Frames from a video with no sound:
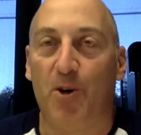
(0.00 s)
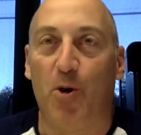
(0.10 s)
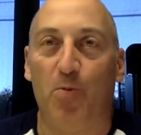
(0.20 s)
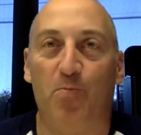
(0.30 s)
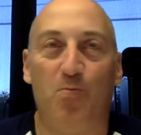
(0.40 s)

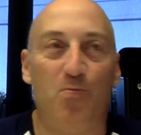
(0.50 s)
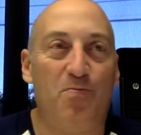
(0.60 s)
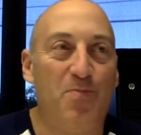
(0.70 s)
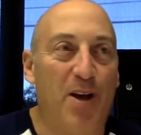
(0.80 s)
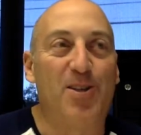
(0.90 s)
good
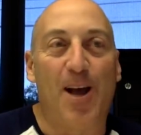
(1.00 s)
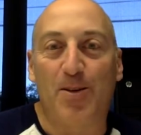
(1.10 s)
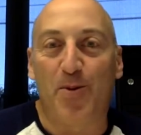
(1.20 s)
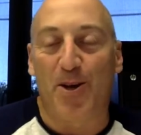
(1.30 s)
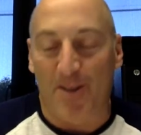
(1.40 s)
picks
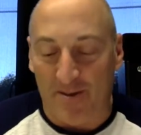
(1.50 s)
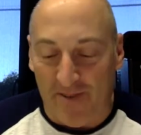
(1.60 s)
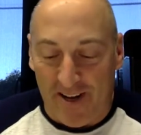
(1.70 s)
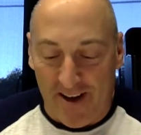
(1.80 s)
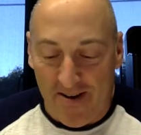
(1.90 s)
last week in this
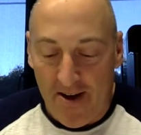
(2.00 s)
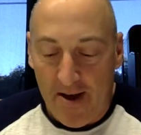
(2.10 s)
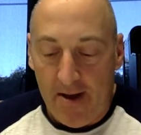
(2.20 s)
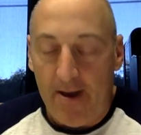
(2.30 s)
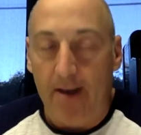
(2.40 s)
video.
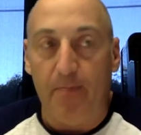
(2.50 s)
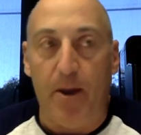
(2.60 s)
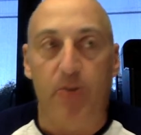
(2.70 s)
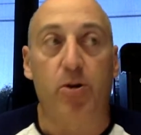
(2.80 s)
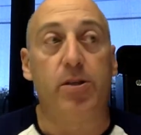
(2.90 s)

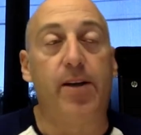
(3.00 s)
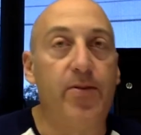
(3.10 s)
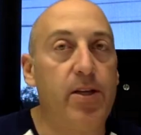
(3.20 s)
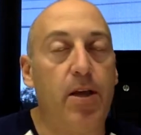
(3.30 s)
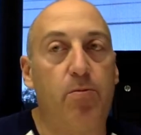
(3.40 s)
Bears are a
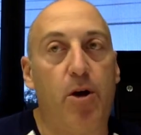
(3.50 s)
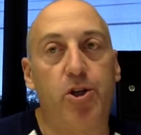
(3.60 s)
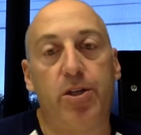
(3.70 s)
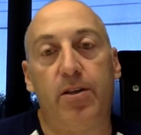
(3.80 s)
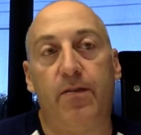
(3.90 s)
17th
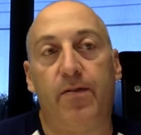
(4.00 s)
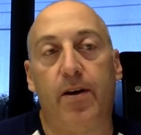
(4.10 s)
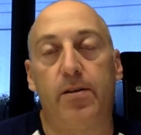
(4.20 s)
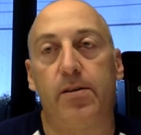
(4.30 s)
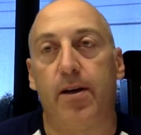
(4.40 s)
rushing
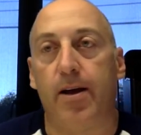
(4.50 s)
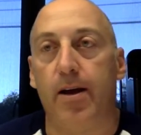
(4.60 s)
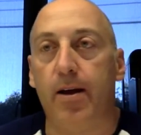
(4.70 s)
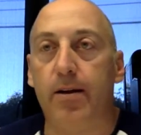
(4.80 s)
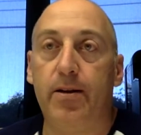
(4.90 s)
defense,
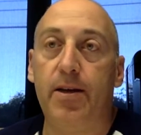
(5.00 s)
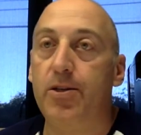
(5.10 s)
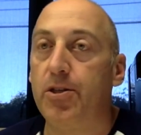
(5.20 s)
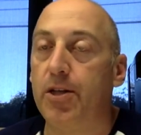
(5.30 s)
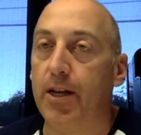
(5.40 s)
and
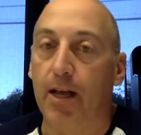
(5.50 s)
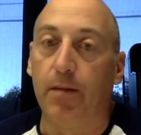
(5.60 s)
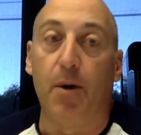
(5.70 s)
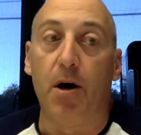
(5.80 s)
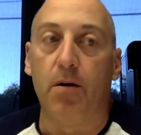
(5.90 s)
he's just going to get
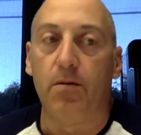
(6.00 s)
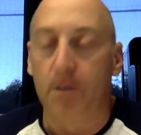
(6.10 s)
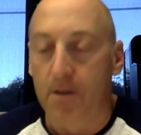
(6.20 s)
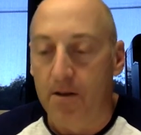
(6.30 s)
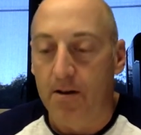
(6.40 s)
the ball.
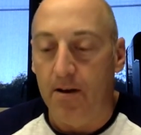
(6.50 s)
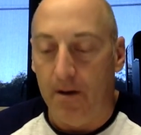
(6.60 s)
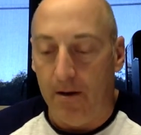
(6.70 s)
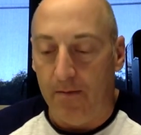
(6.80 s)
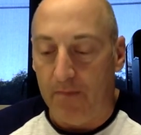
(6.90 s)

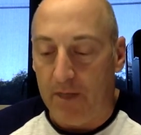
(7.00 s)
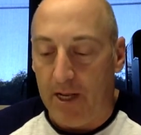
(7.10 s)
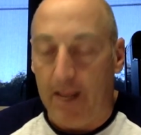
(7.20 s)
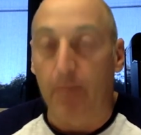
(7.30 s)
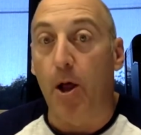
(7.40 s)
Going to
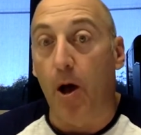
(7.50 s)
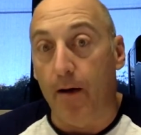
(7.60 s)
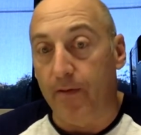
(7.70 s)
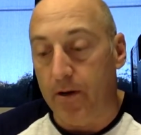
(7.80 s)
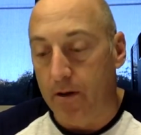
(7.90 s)
get the ball
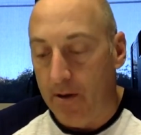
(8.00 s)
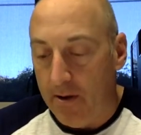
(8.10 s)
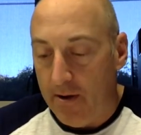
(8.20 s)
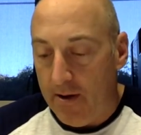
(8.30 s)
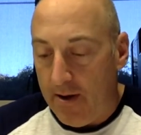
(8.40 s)

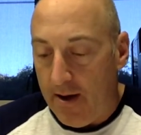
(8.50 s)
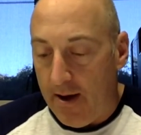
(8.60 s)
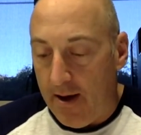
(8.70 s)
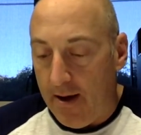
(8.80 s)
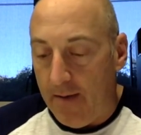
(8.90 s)

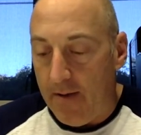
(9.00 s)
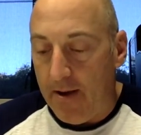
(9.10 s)
often.